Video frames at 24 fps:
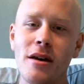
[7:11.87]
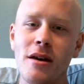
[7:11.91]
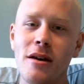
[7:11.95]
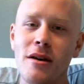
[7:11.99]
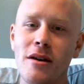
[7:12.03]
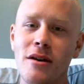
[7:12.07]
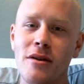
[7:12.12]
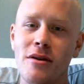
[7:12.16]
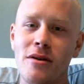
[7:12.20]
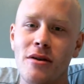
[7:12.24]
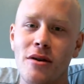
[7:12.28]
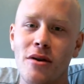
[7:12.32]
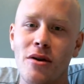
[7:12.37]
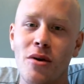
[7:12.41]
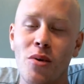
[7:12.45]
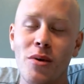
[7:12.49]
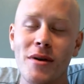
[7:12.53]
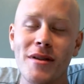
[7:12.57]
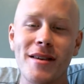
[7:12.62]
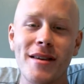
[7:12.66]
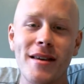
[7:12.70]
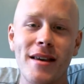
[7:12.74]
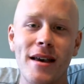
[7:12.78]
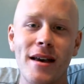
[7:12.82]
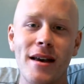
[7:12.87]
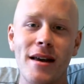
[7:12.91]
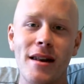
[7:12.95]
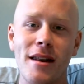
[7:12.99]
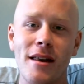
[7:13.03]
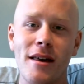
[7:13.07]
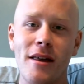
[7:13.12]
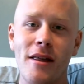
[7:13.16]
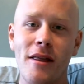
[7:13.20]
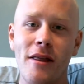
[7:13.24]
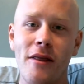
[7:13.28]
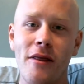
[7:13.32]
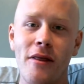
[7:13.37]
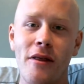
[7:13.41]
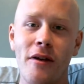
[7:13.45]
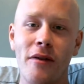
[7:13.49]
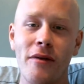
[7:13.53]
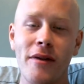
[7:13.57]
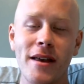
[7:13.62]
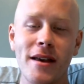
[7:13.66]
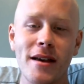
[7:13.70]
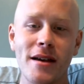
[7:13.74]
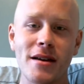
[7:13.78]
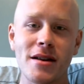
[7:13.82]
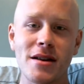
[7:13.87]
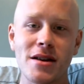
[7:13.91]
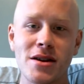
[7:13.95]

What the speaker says: So once again, the link